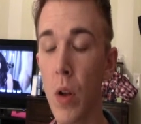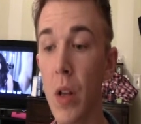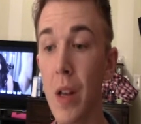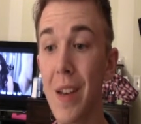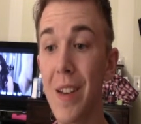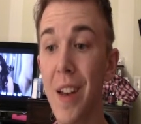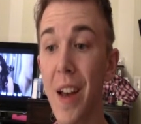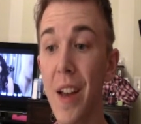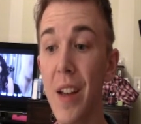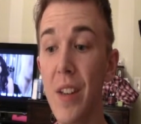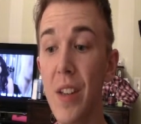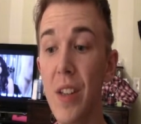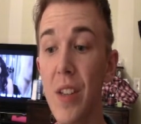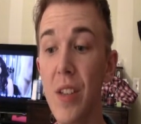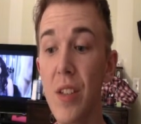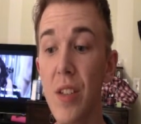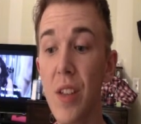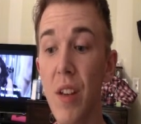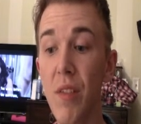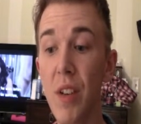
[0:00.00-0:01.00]

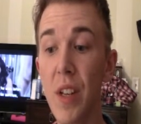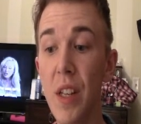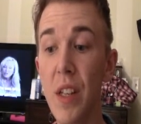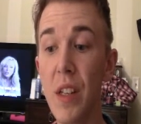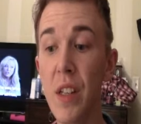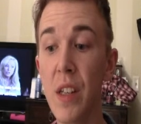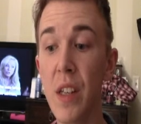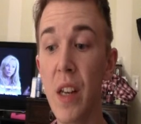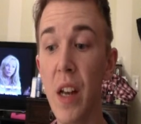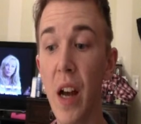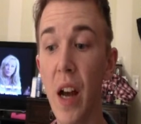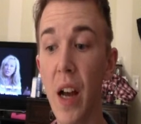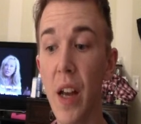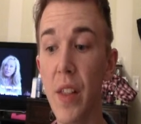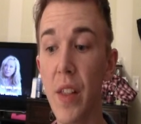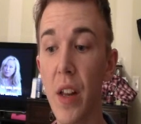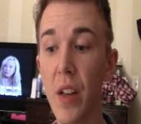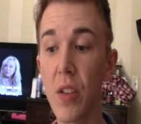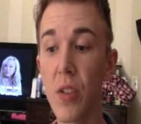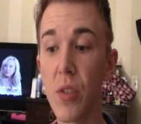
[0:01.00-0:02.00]
1979.
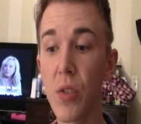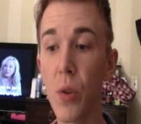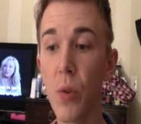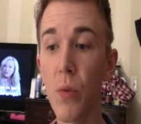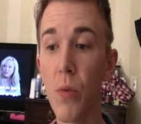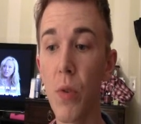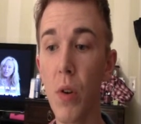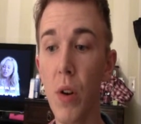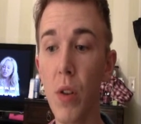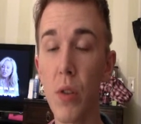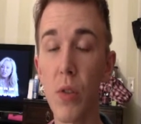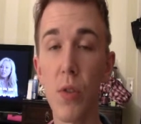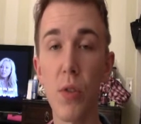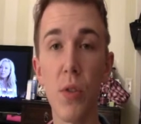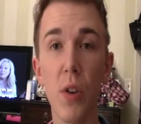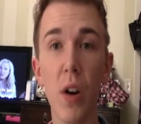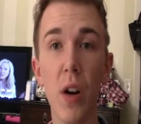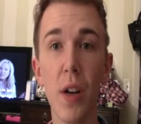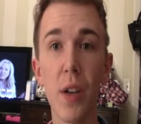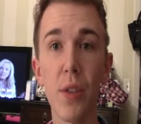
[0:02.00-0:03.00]
That is so far the
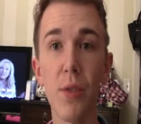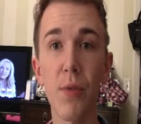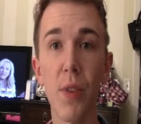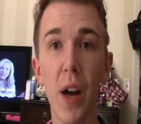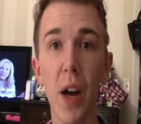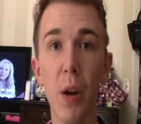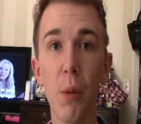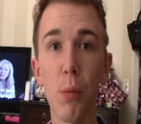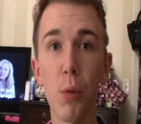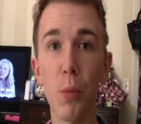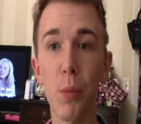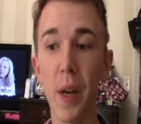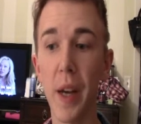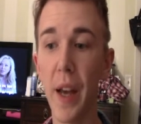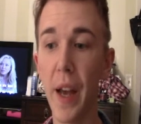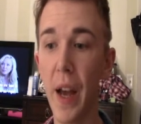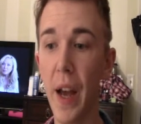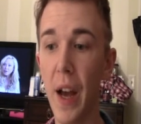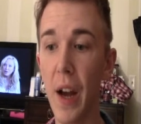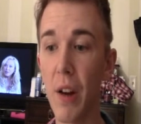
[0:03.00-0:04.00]
strongest Vileplume I
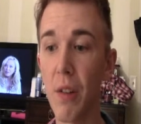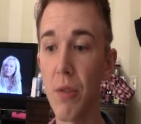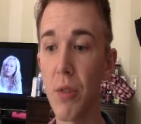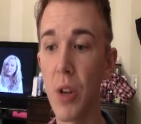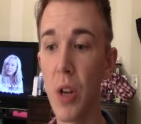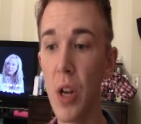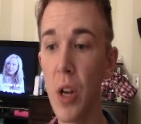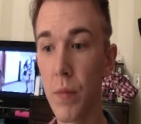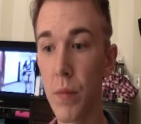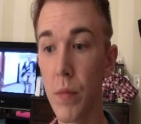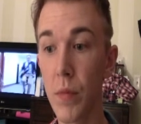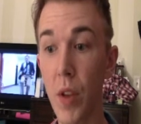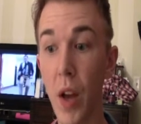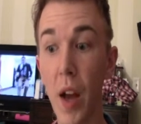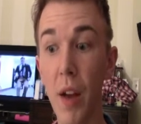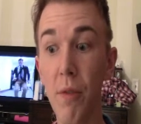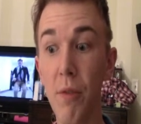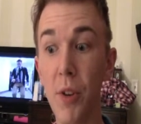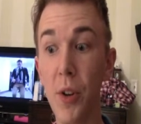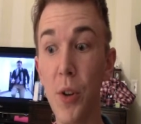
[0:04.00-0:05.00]
have.
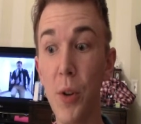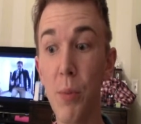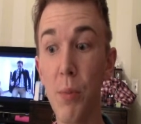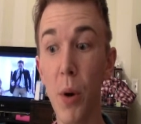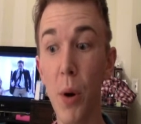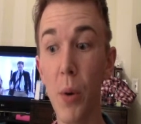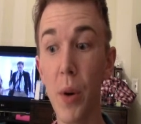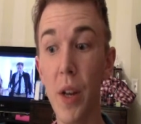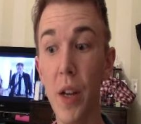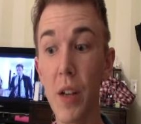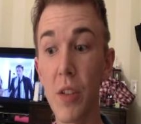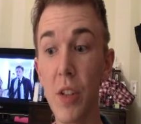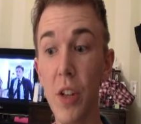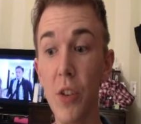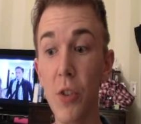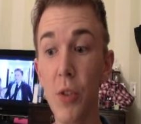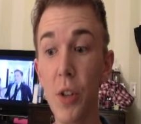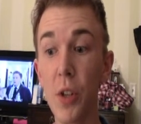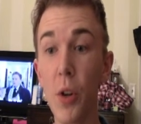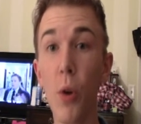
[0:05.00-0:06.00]
Time for a new Pokedex
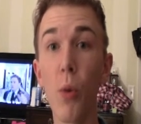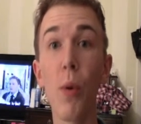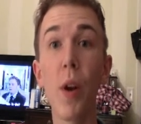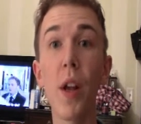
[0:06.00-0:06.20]
entry. Go right